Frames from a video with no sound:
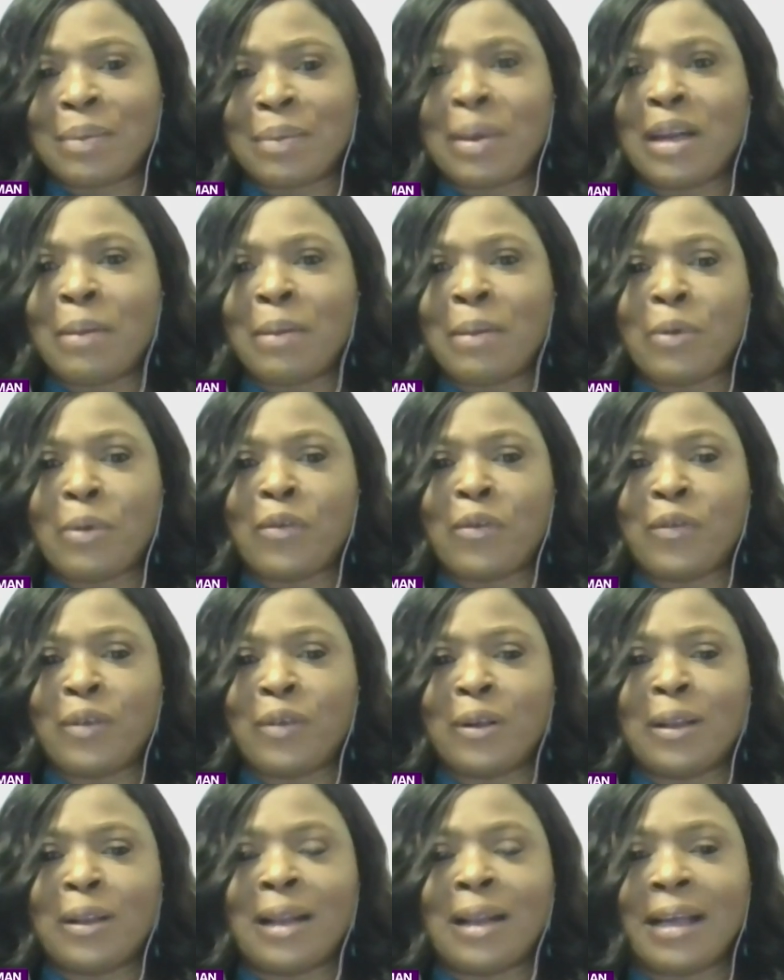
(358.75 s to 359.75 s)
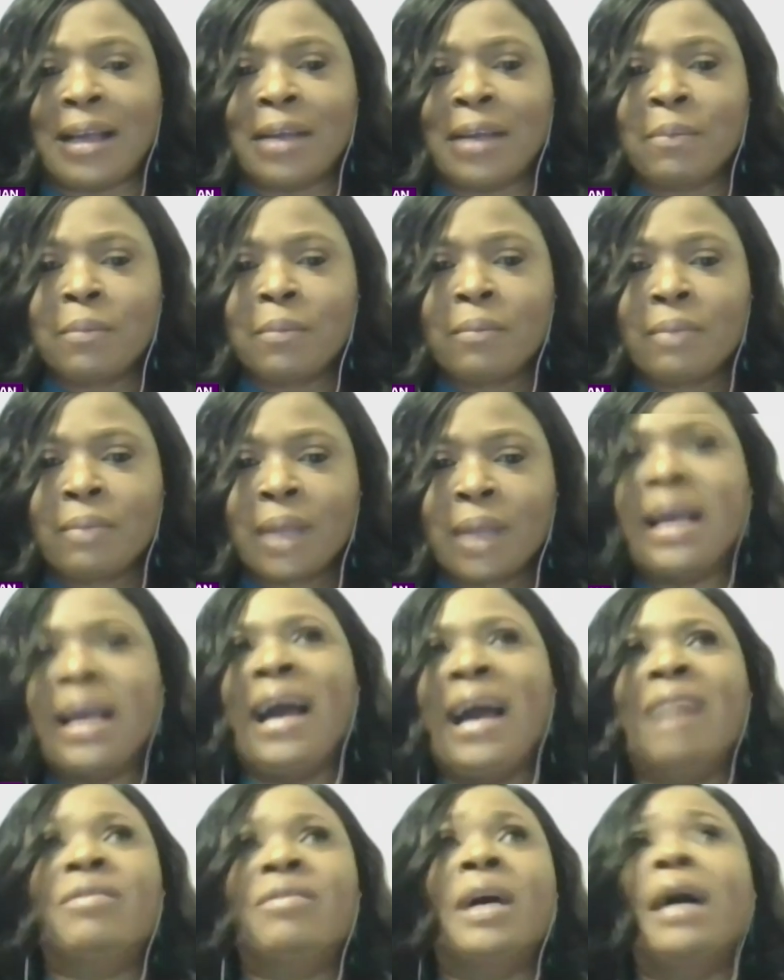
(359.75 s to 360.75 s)
Many people feel like they
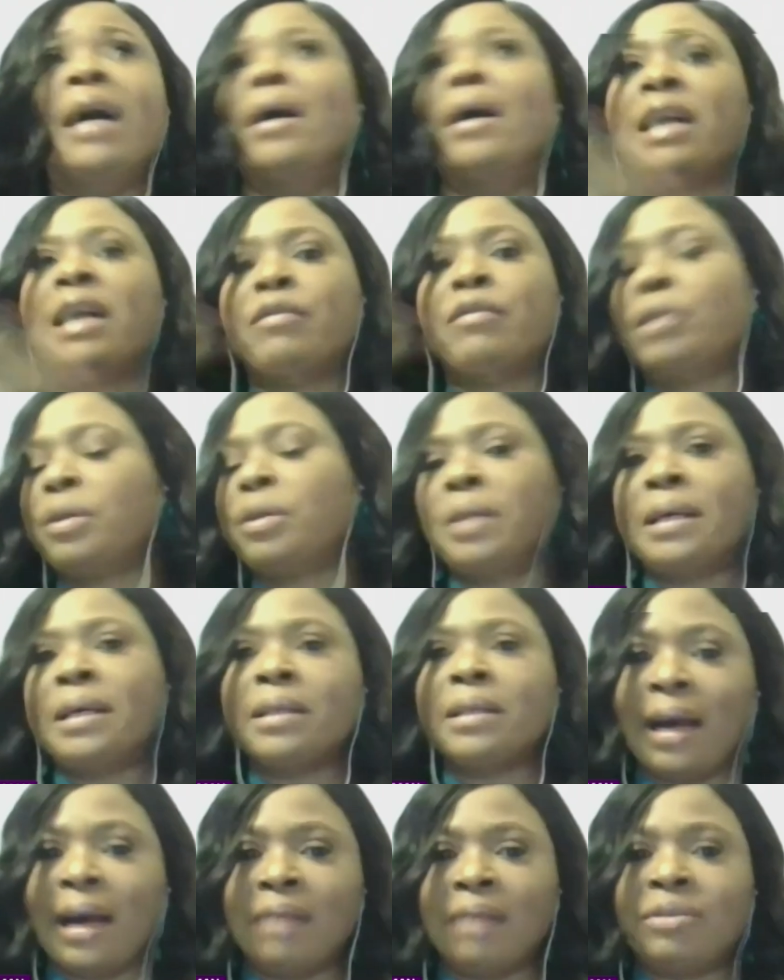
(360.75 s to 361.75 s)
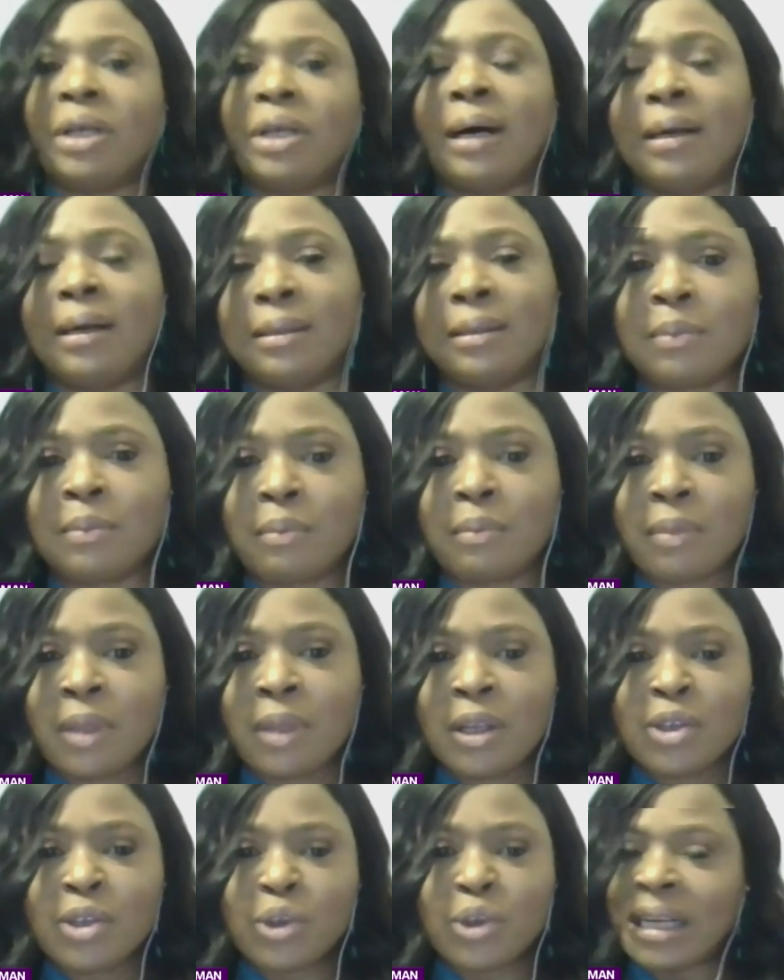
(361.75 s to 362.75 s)
have earned everything they have done,
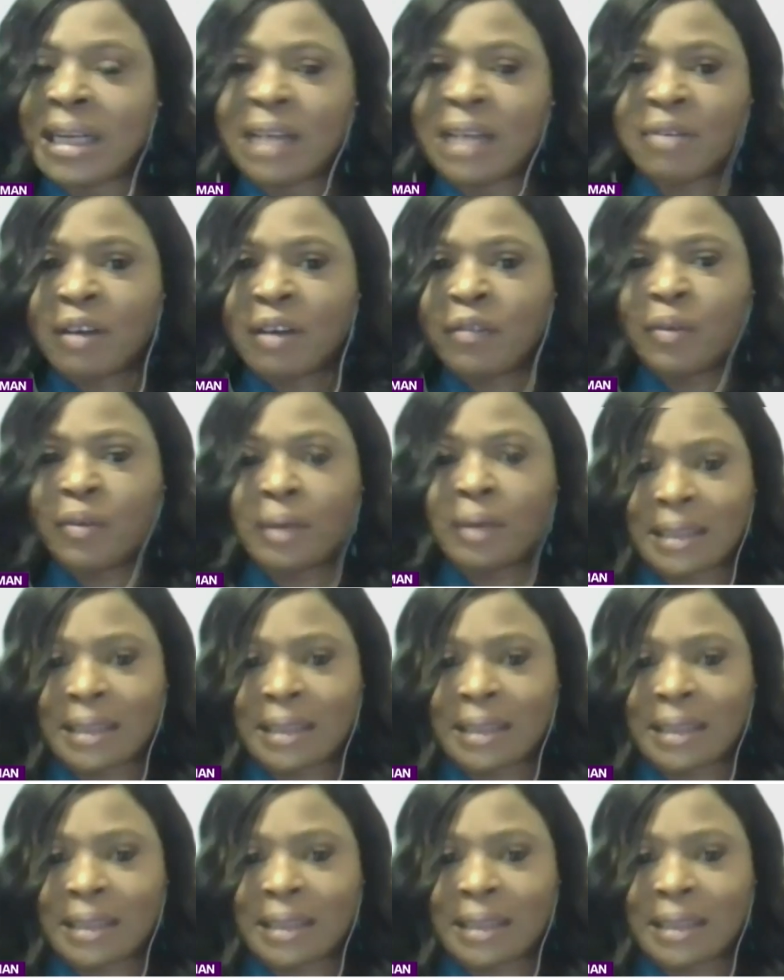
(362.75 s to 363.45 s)
so they never feel like